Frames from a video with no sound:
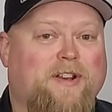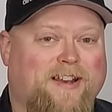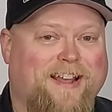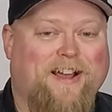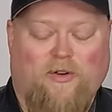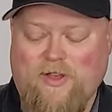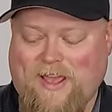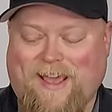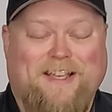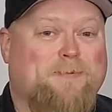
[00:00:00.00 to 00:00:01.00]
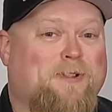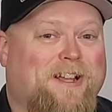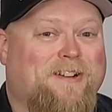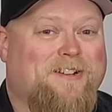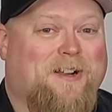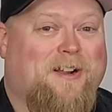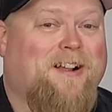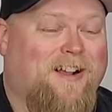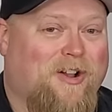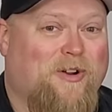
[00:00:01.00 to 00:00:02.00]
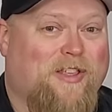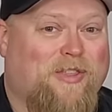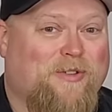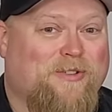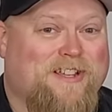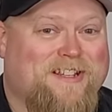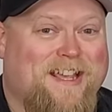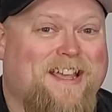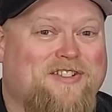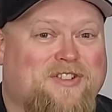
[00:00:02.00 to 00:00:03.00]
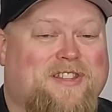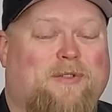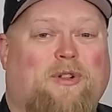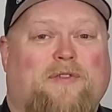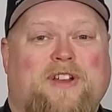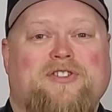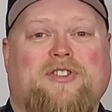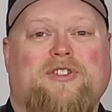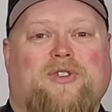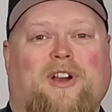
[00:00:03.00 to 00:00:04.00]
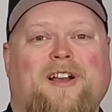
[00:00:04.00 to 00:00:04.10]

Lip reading: Now, as players are going through these ages, they will eventually draw